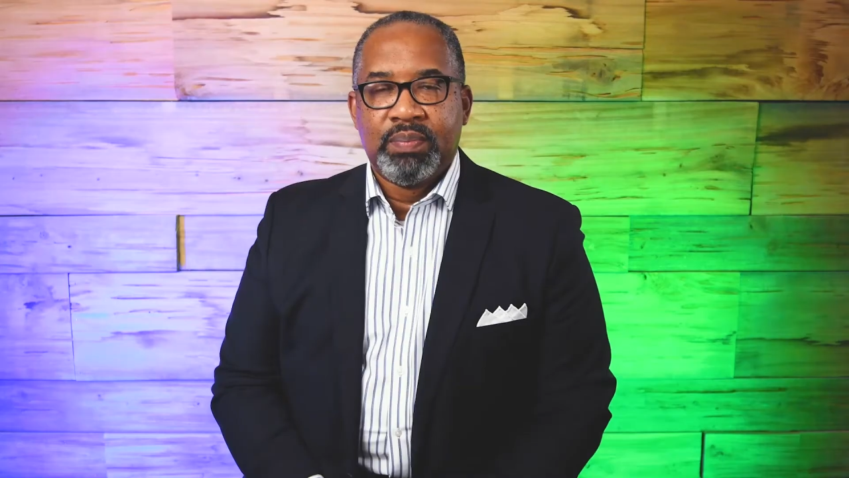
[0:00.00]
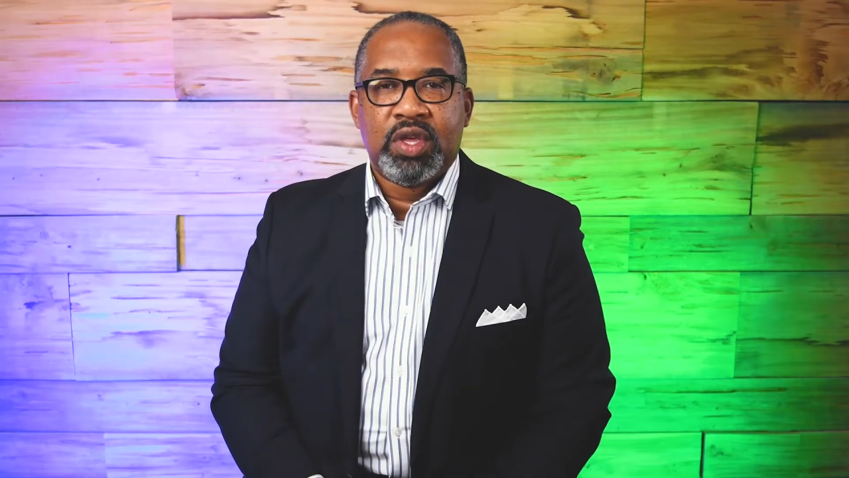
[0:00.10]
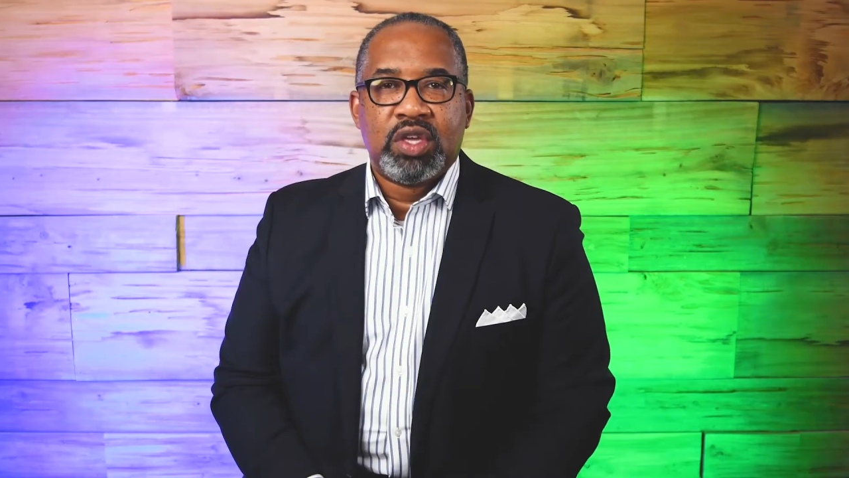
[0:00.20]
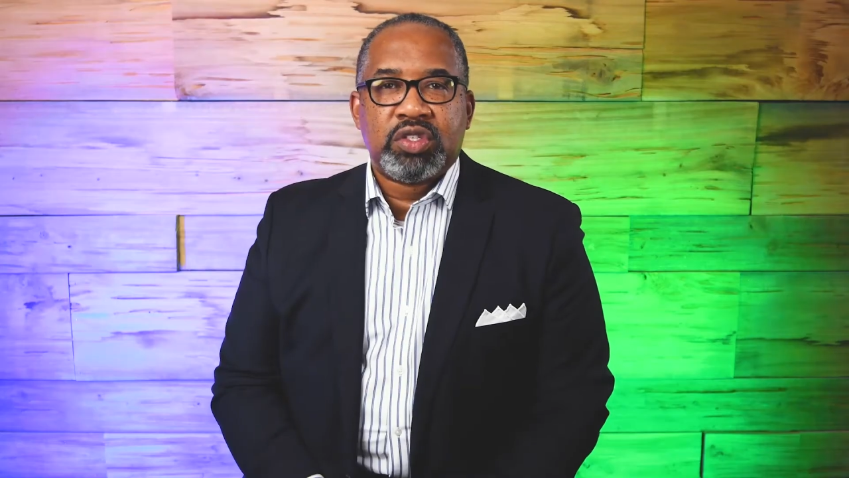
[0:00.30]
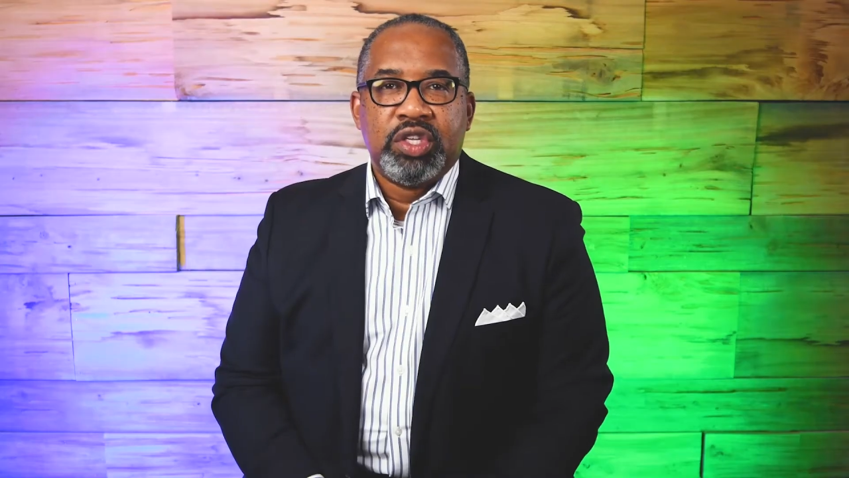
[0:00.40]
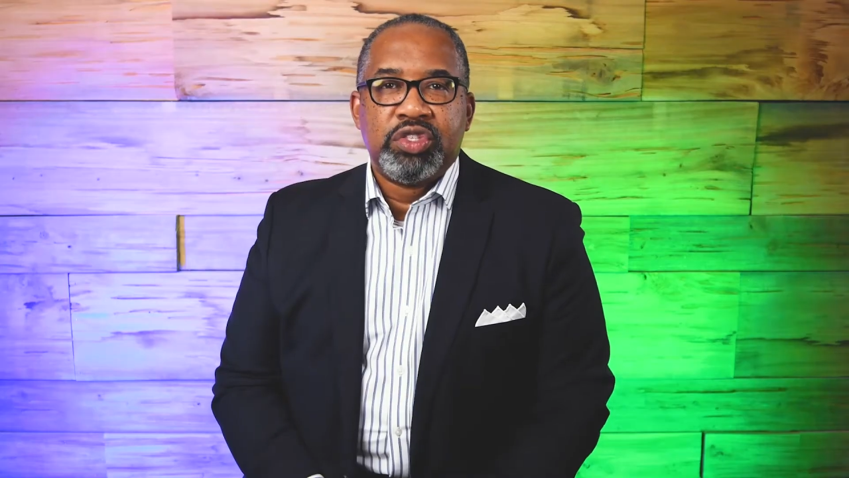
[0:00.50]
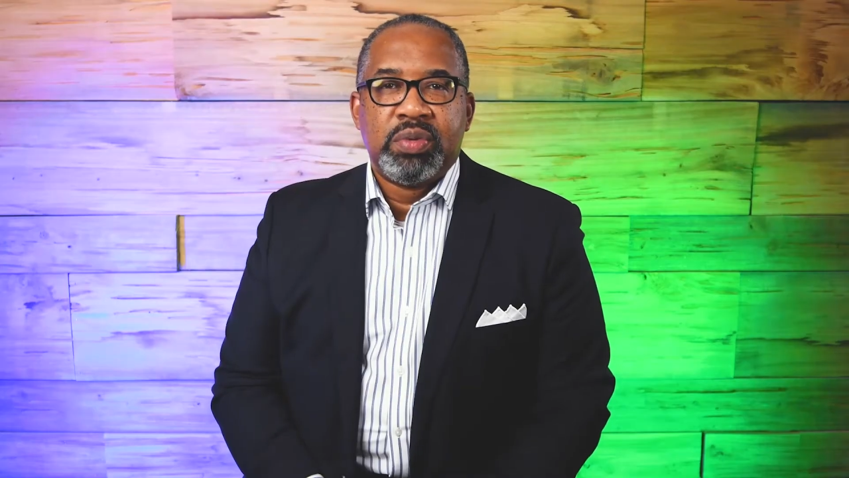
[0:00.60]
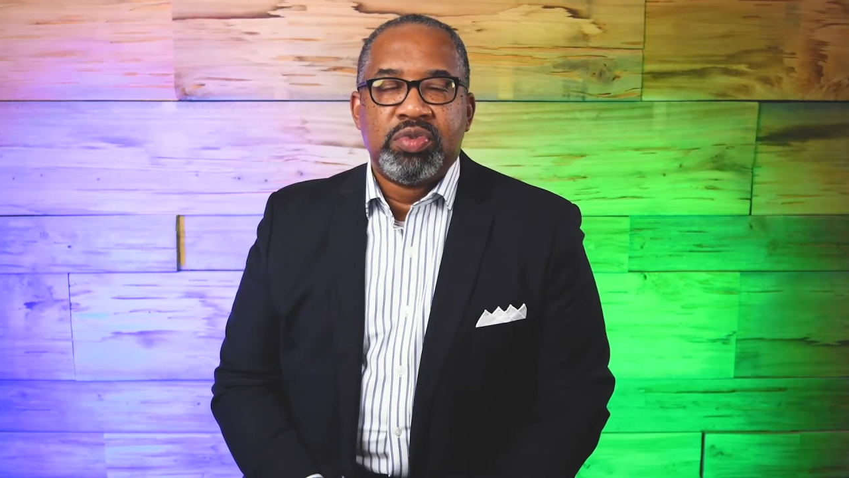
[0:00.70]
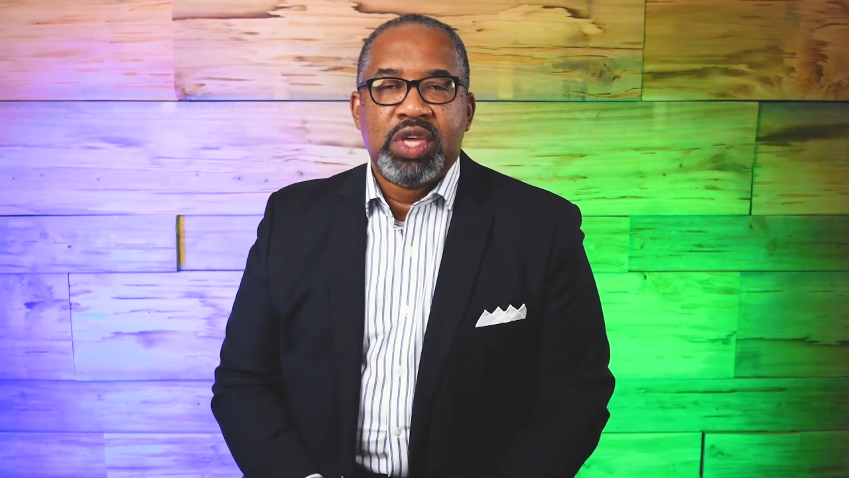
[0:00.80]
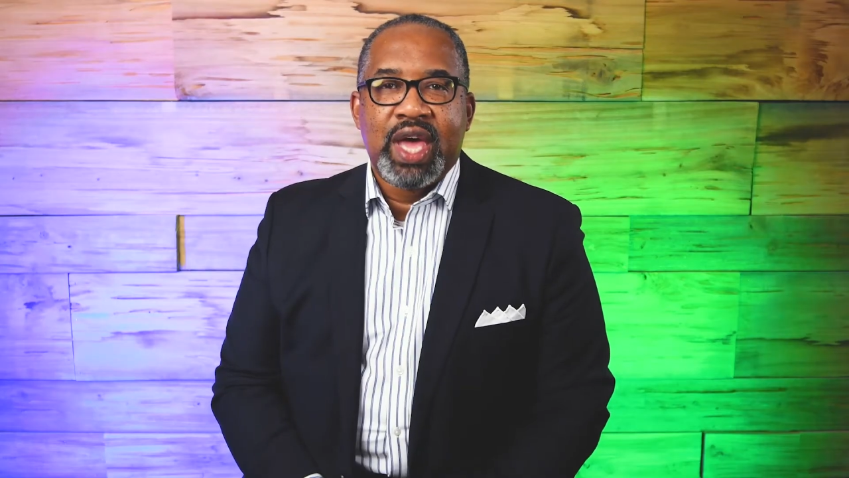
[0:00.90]
Because of
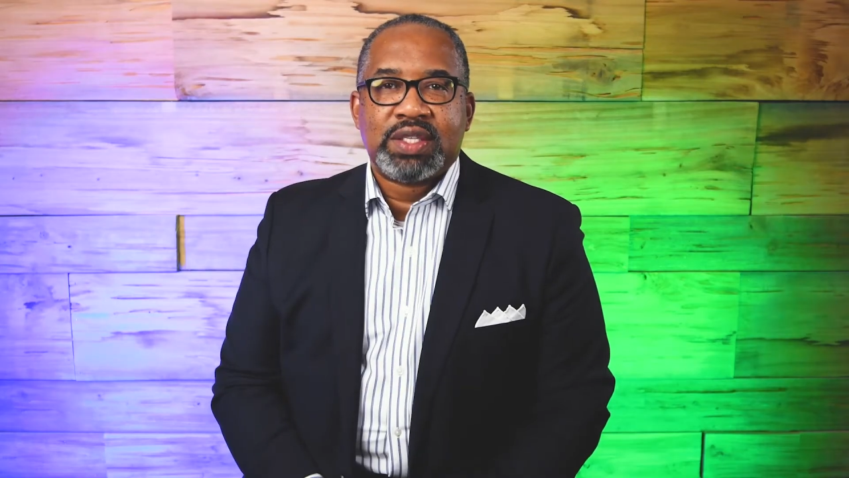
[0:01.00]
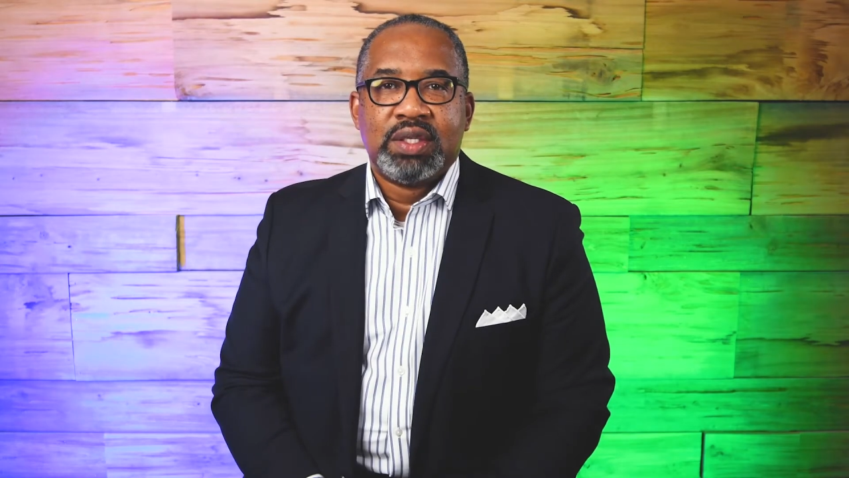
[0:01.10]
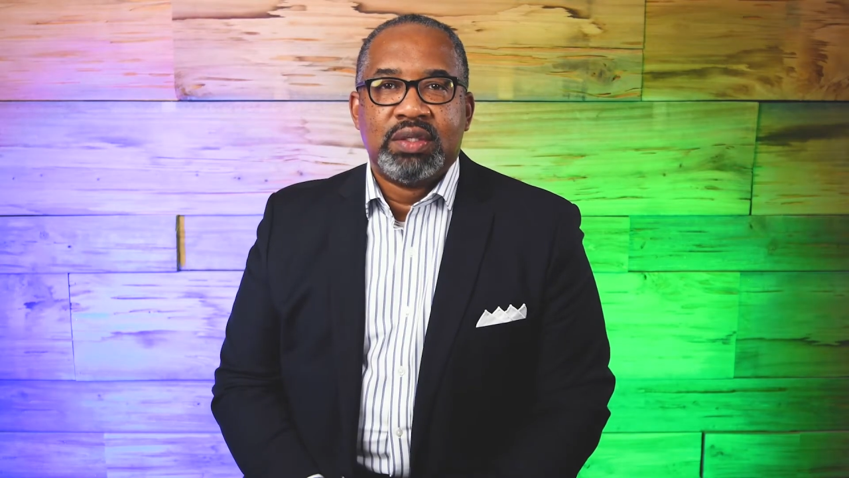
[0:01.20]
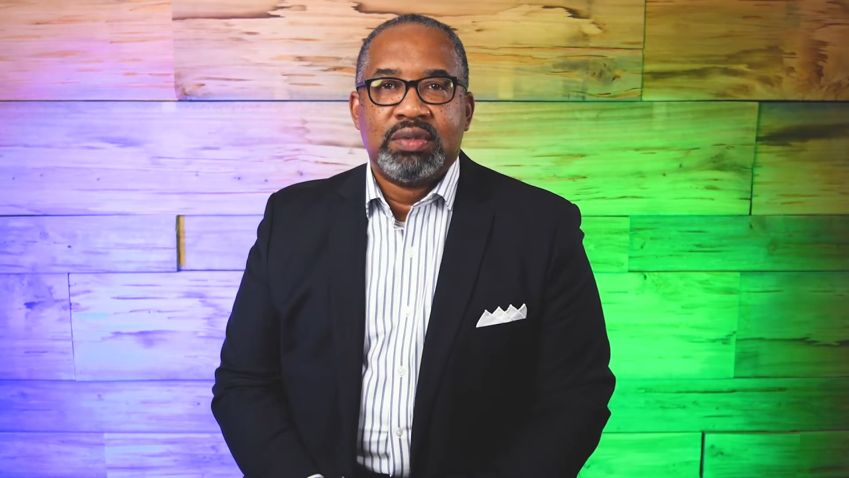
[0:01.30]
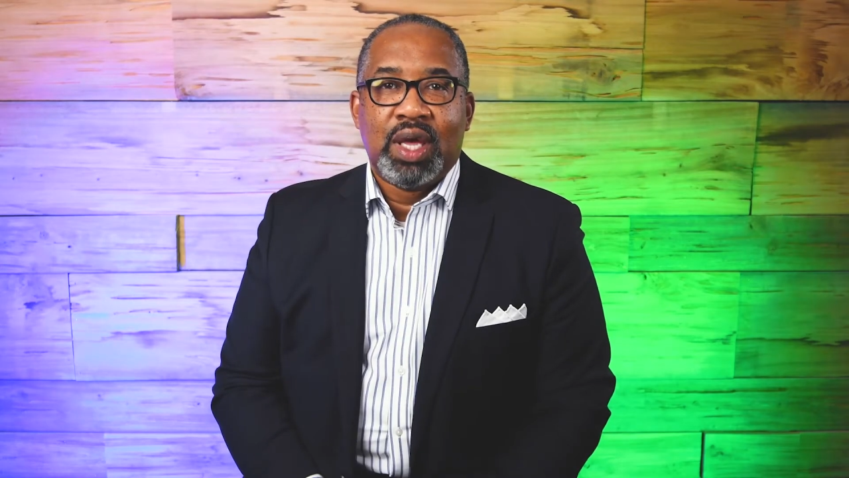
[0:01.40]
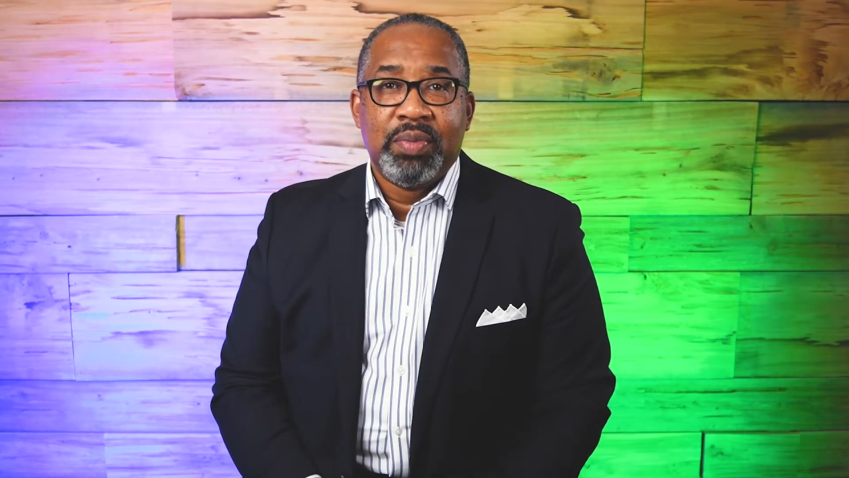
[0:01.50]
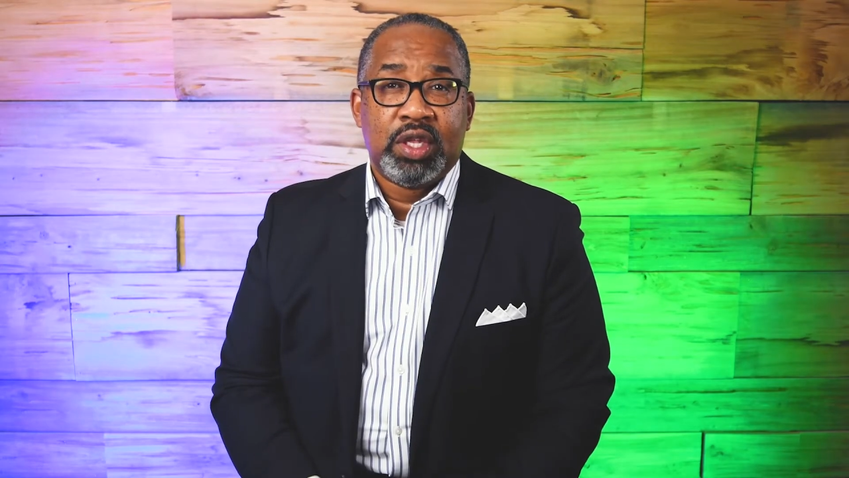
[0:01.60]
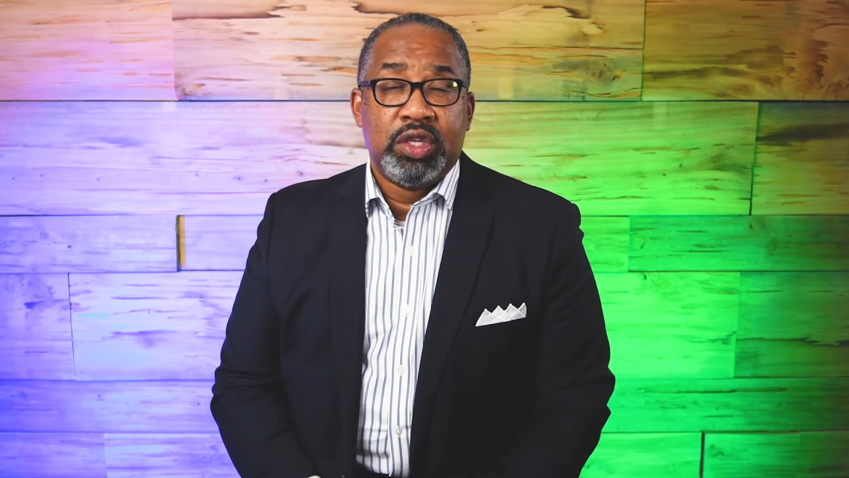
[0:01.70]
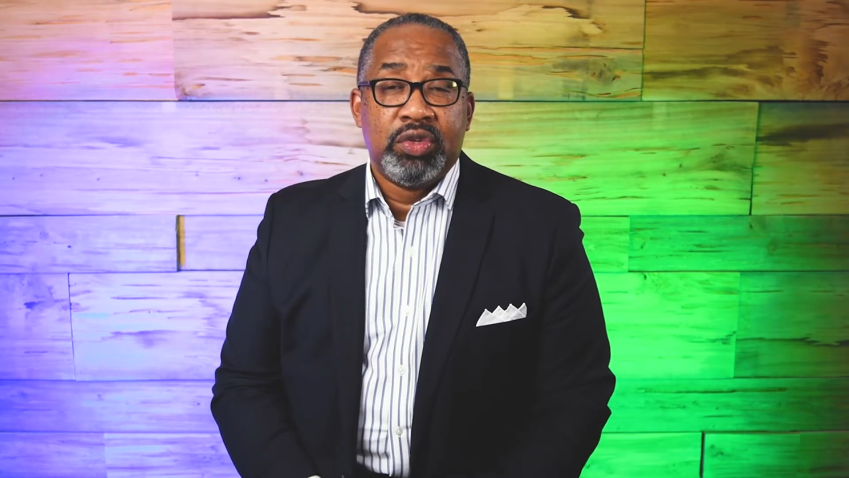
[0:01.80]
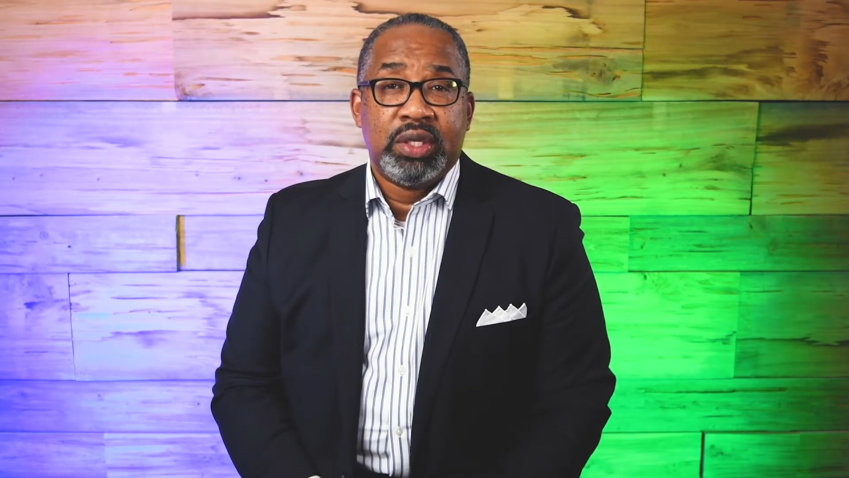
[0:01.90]
Leadership Jackson, I'm
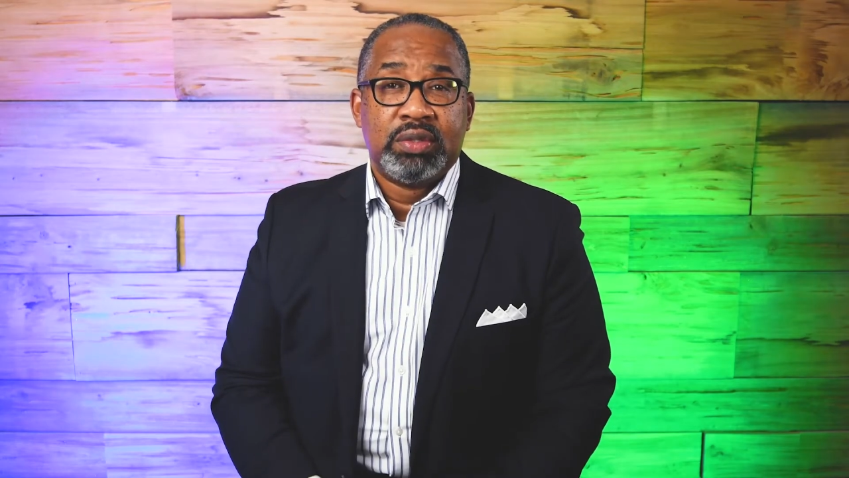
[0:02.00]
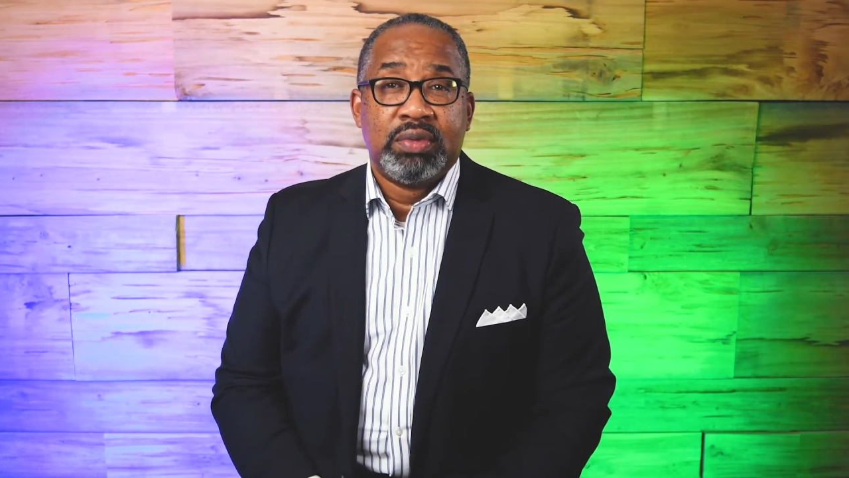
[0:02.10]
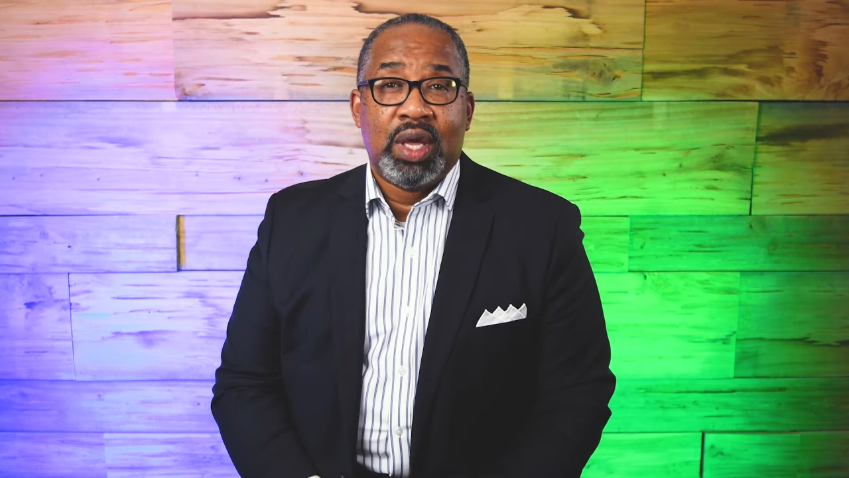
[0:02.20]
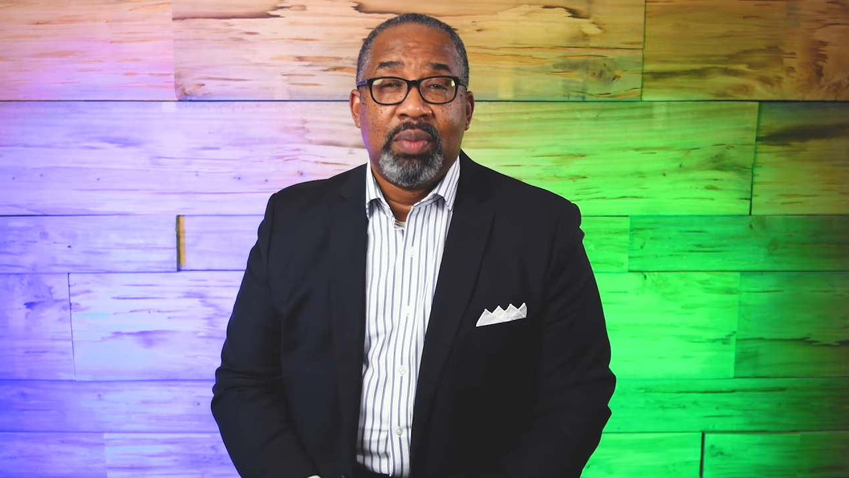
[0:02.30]
included,